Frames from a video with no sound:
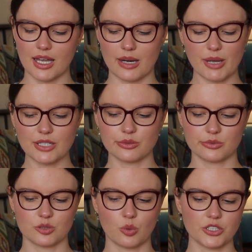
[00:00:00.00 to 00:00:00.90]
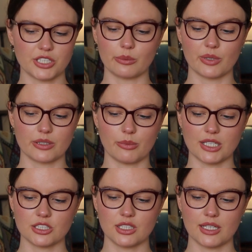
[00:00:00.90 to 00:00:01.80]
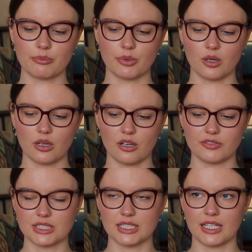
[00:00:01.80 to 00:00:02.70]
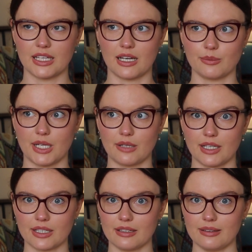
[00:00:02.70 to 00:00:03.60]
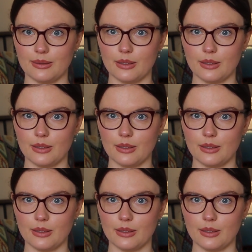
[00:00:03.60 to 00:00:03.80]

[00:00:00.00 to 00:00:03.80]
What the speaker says: and I might do some swatching with them actually, but obviously I'm now like,